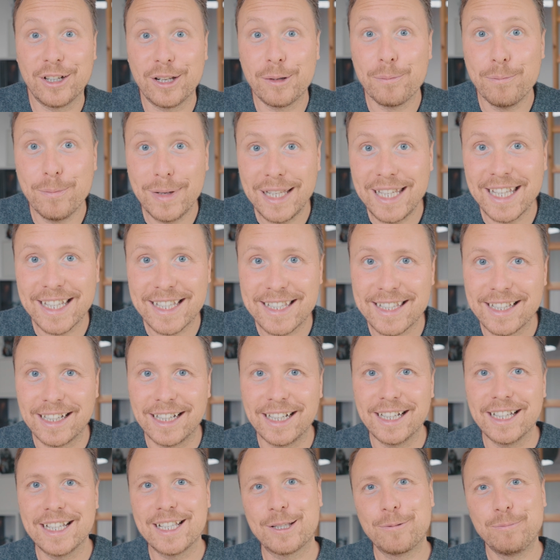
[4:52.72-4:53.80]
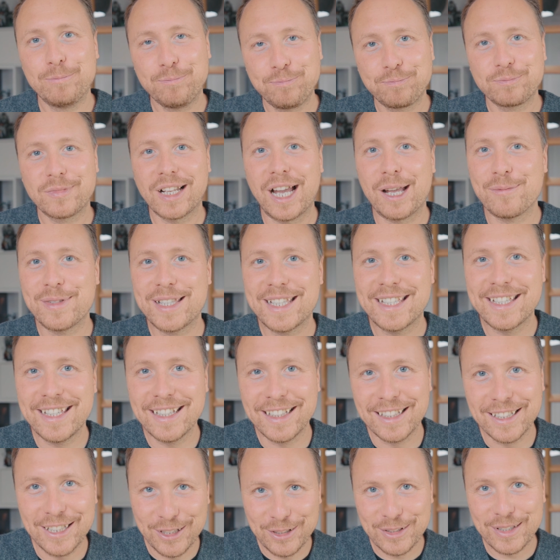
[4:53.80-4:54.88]
mini size. I'm
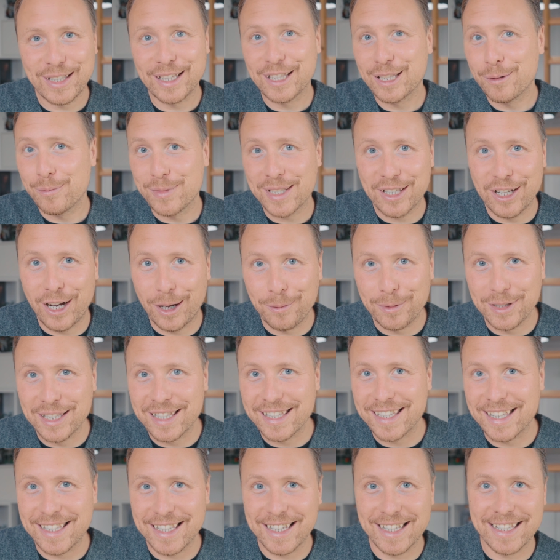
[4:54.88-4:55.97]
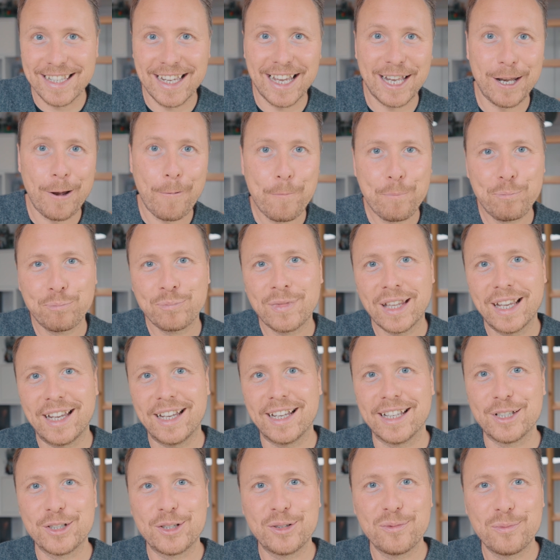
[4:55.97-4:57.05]
still using them as goblins, as I said.
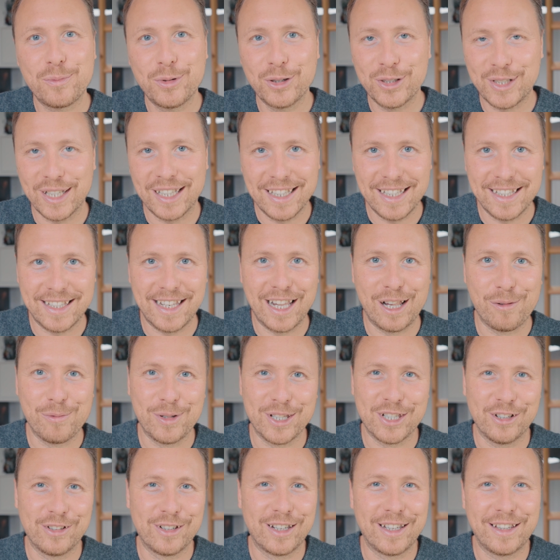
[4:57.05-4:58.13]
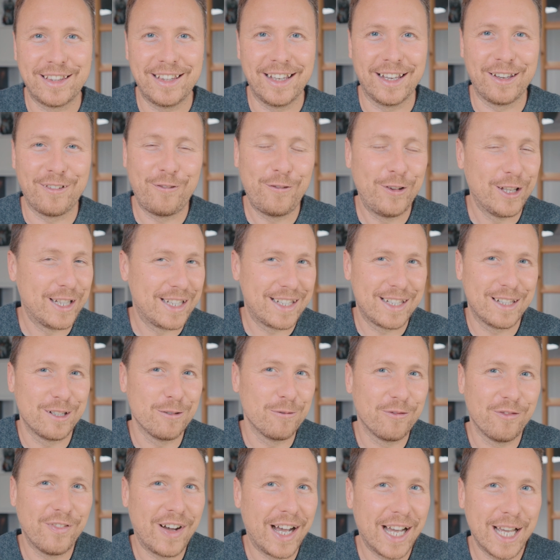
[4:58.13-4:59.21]
And putting these helmets on, I think, fits the
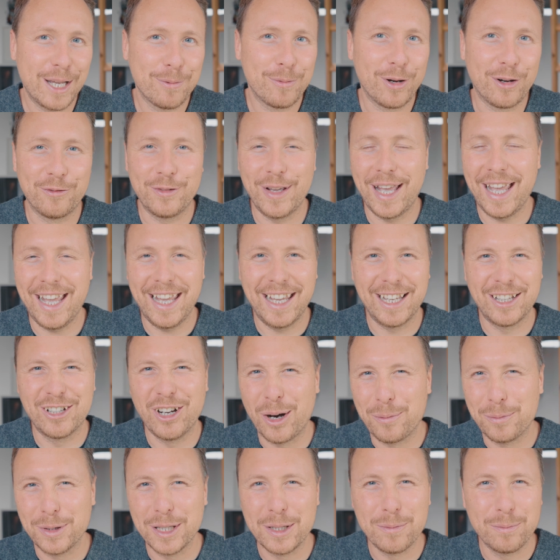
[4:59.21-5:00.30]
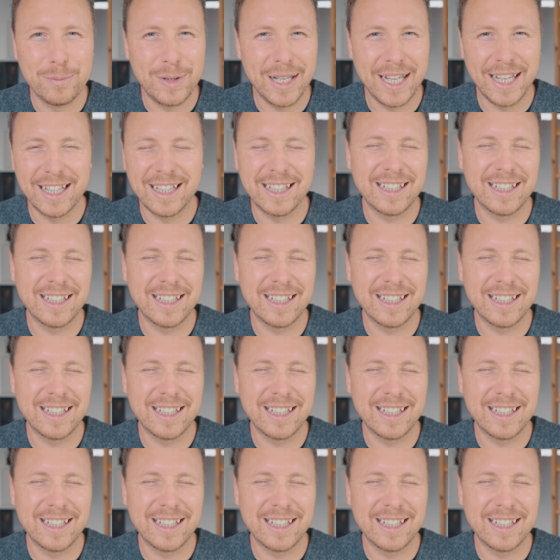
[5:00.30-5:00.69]
vibe of a goblin being a